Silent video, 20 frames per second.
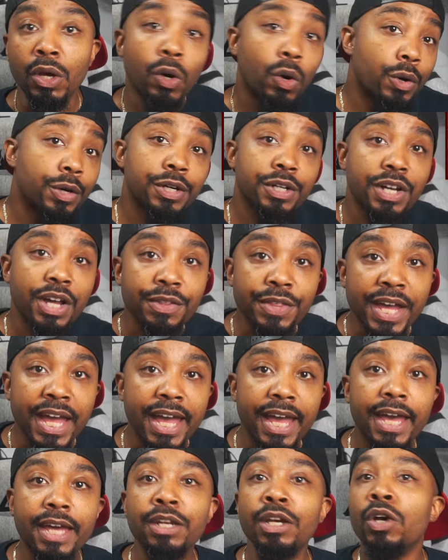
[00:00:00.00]
On another
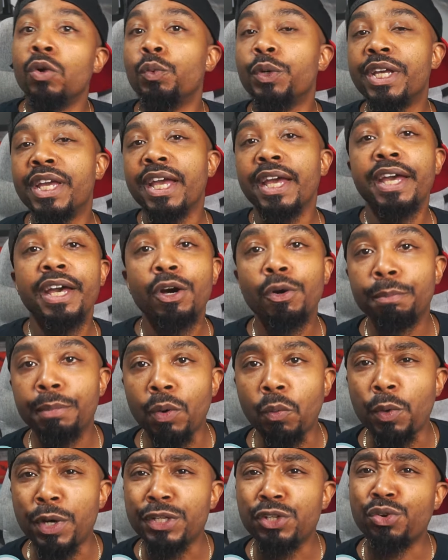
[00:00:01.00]
hand, we can't help but
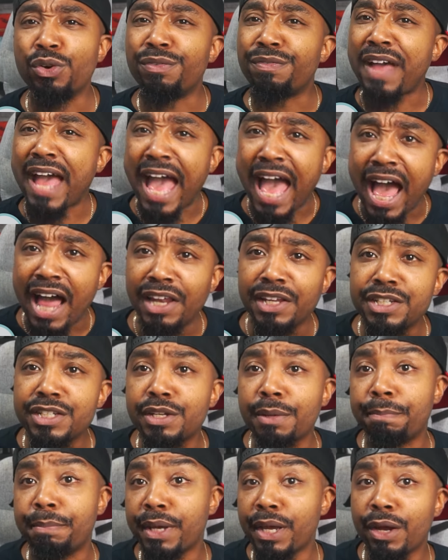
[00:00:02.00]
wonder if Alyn's
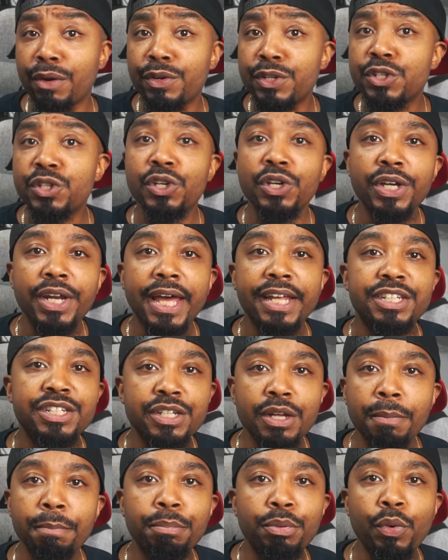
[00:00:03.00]
appearance could at
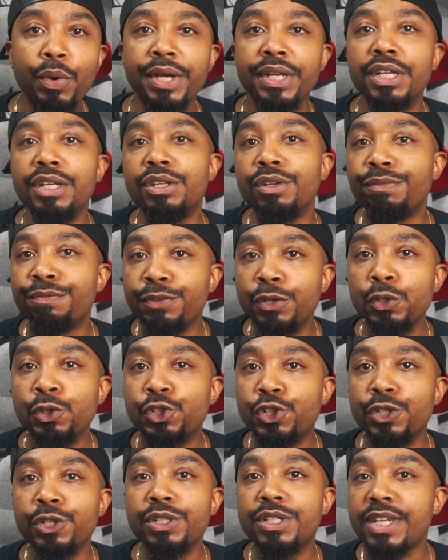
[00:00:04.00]
some point in the
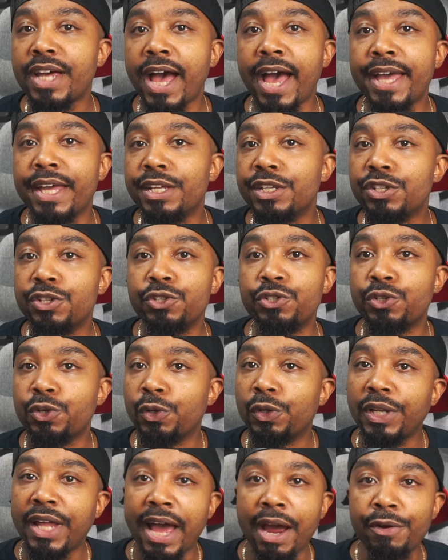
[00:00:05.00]
future tie into Sir
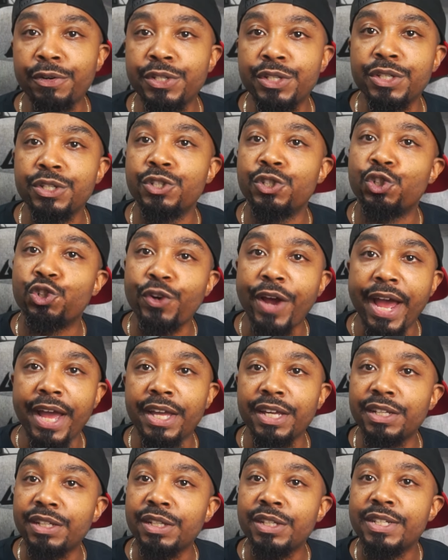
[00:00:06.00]
Laris's
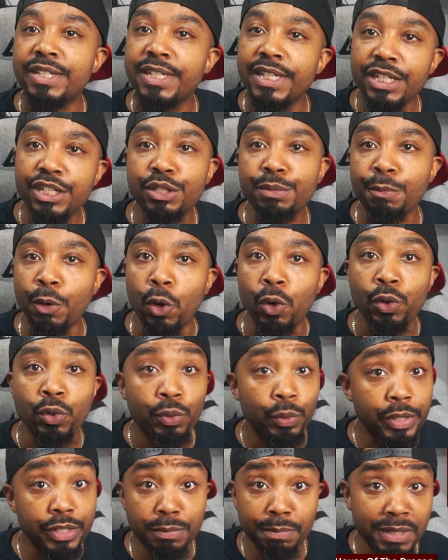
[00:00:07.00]
dragon Sea Smoke,
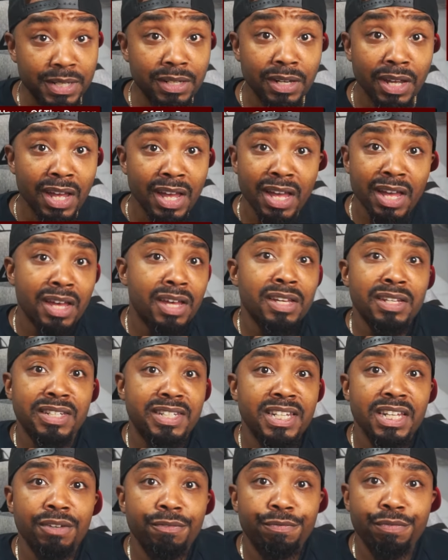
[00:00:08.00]
who has been
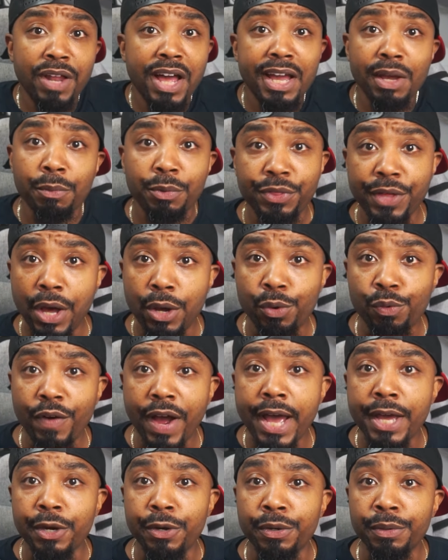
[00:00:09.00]
seen flying without a
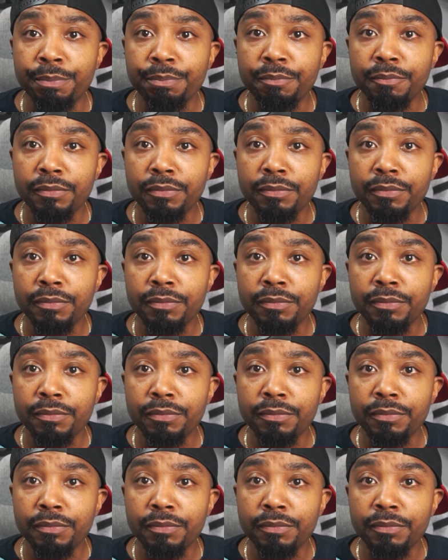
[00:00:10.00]
rider.